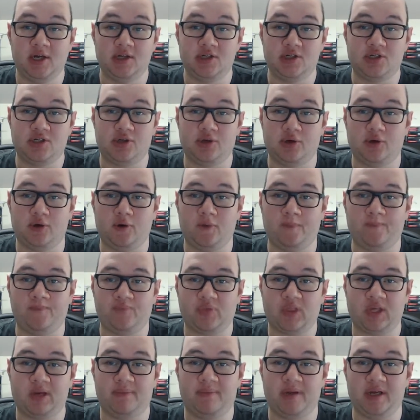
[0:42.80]
to
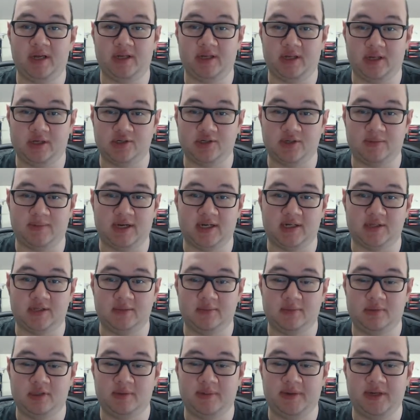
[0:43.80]
be a dungeon
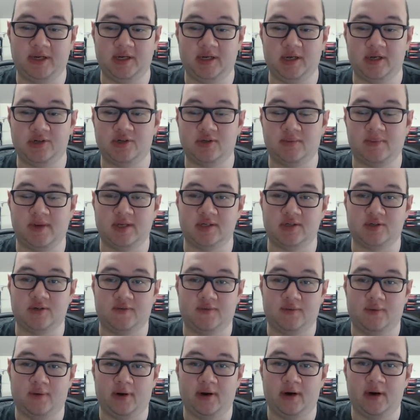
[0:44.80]
master
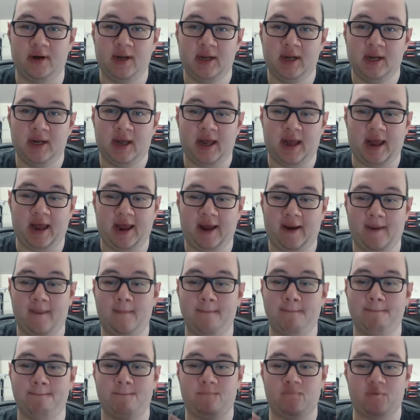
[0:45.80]
for.
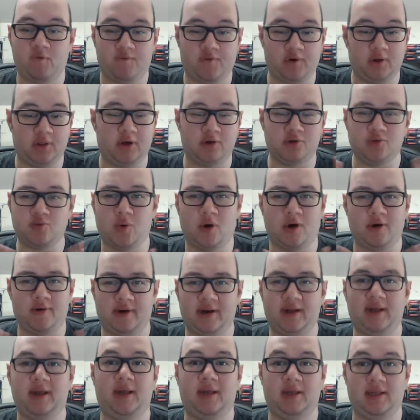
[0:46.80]
And for those
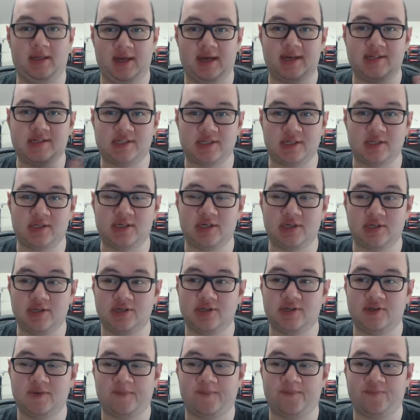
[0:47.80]
wondering, yes, this
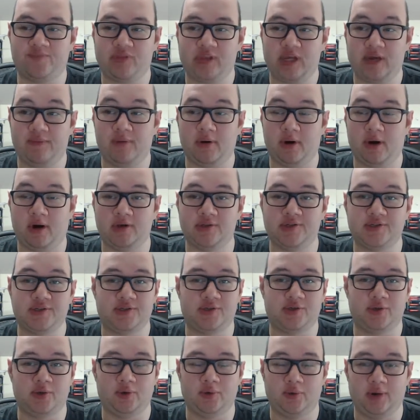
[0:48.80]
is in
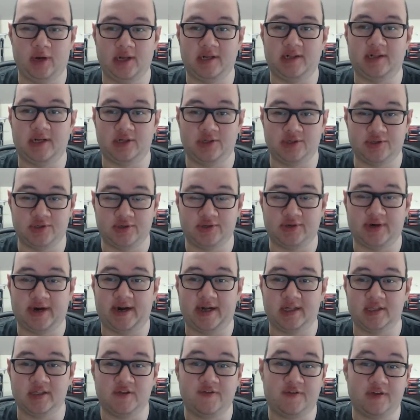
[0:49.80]
regards to Dungeons and
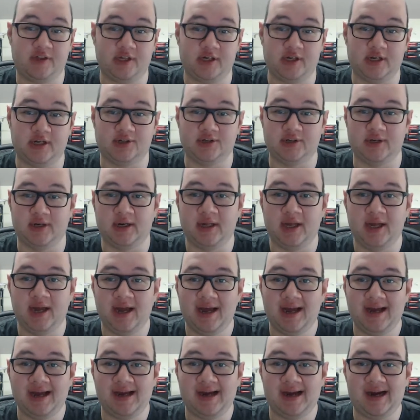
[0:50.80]
Dragons 5th edition.
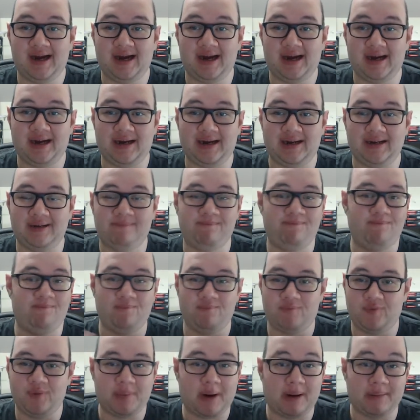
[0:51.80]

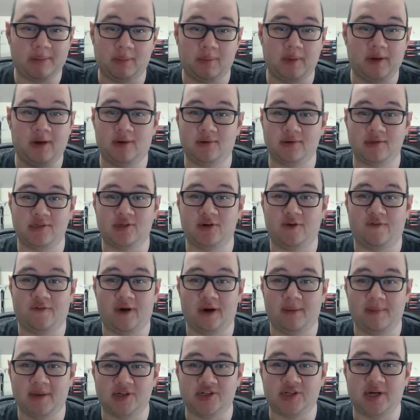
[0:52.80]
You probably noticed so
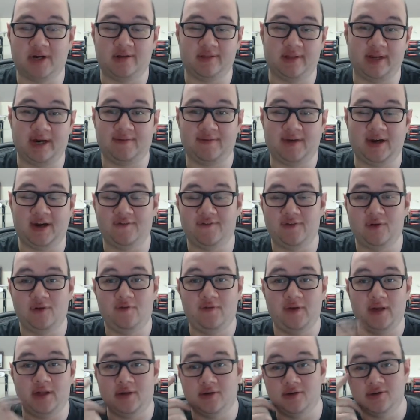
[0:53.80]
far on my channel that I've got a few
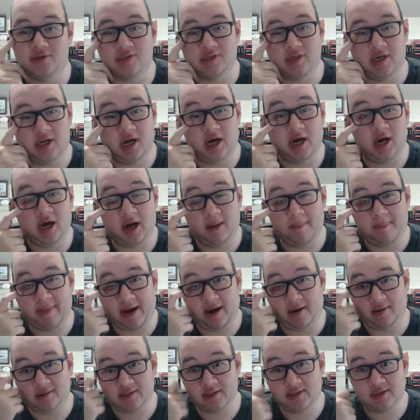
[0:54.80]
videos
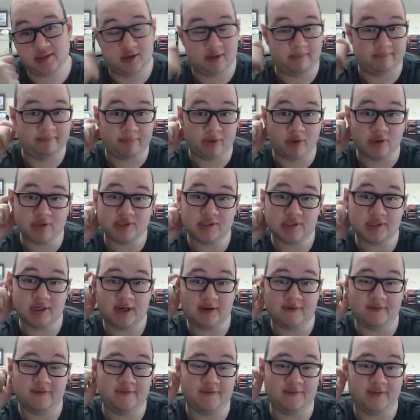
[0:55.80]
about the books
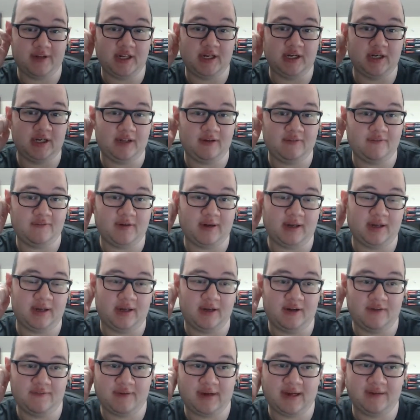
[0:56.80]
of D&D
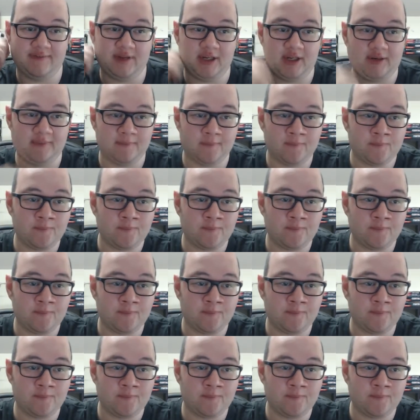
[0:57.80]
5e.